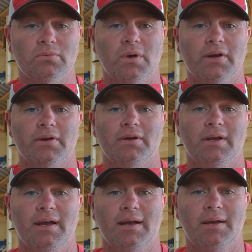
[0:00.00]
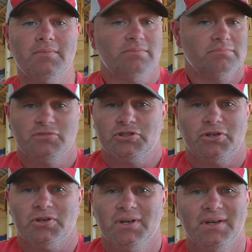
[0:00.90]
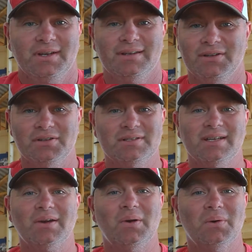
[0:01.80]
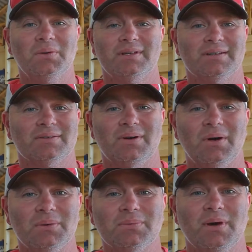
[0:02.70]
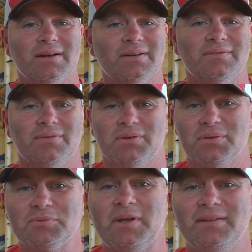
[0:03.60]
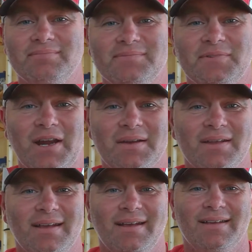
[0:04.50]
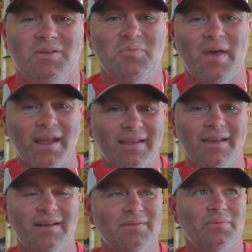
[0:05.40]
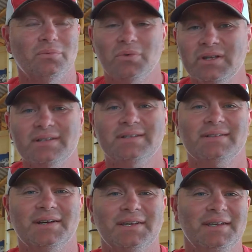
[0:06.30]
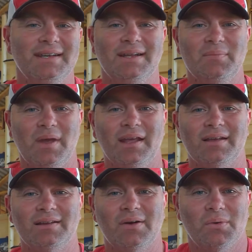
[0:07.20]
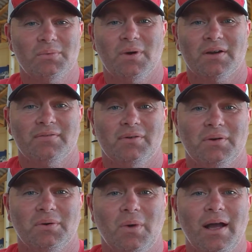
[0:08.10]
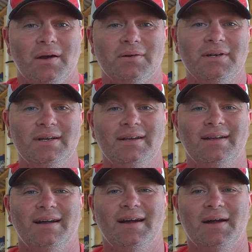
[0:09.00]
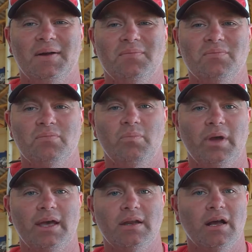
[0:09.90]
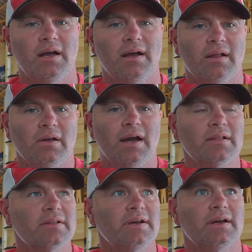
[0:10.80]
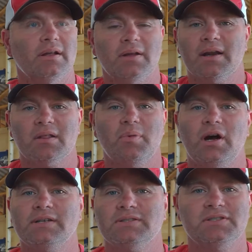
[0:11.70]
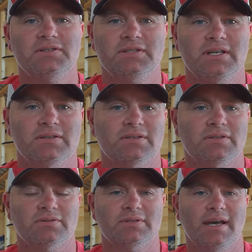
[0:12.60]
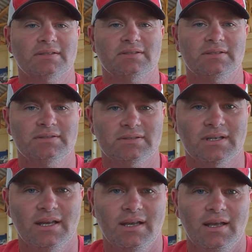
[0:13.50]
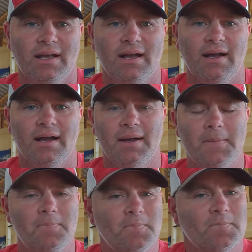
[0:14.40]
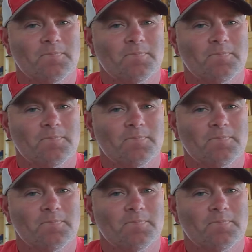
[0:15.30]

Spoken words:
water? Sure. You can dig a hole and it'll hold water for a little bit, right? You may get really lucky and it may hold water for a while. But a lot of the ponds that you see in Central Texas, that